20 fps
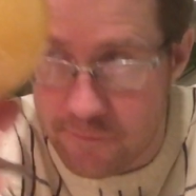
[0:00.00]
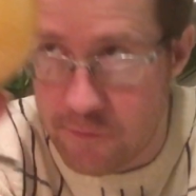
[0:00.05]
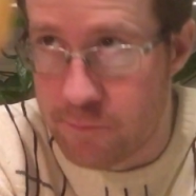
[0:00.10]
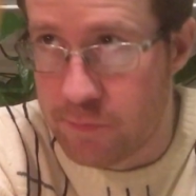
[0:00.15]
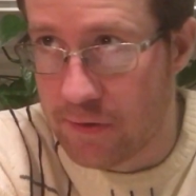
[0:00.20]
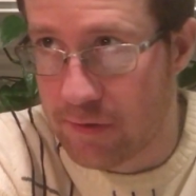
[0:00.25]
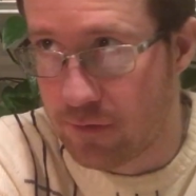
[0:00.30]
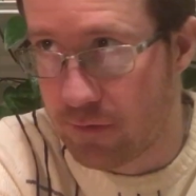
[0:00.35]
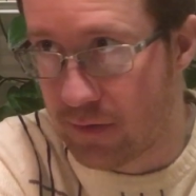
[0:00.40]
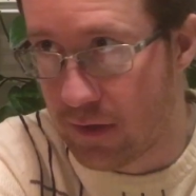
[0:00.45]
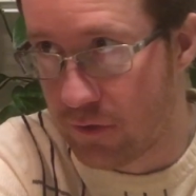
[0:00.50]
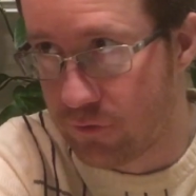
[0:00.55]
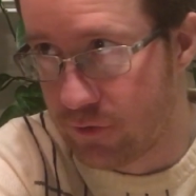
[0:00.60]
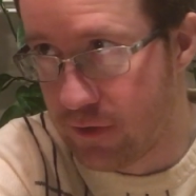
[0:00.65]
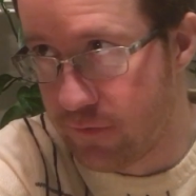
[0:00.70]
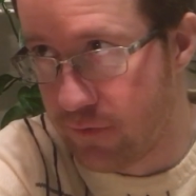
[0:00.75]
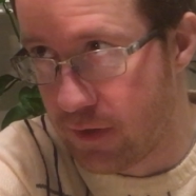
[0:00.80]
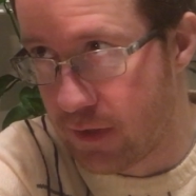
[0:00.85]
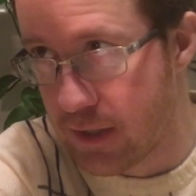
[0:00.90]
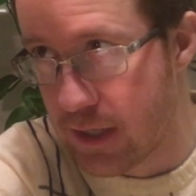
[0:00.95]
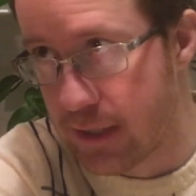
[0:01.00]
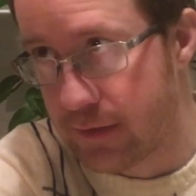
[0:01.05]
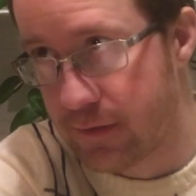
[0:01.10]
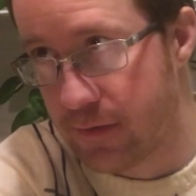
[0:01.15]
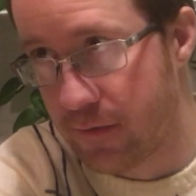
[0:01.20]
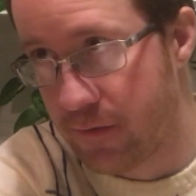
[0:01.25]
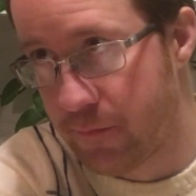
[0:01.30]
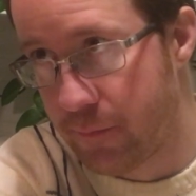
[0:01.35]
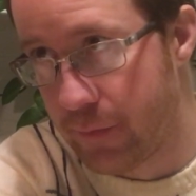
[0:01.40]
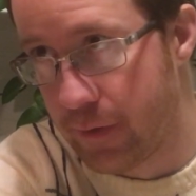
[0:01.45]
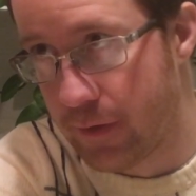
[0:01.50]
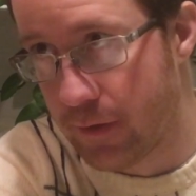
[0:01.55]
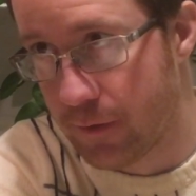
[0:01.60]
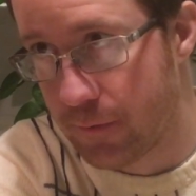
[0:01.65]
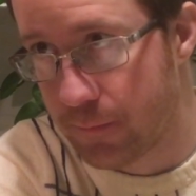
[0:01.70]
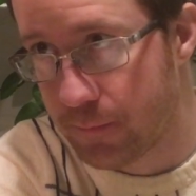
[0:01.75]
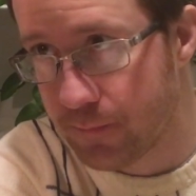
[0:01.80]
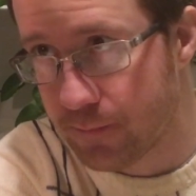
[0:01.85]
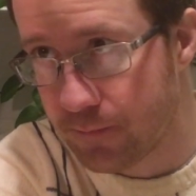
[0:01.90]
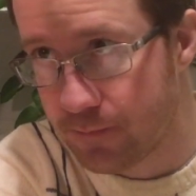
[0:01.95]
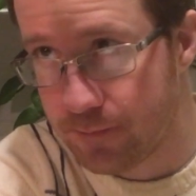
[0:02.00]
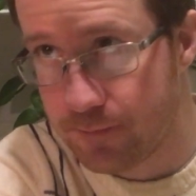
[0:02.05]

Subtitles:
few places actually even got this beer.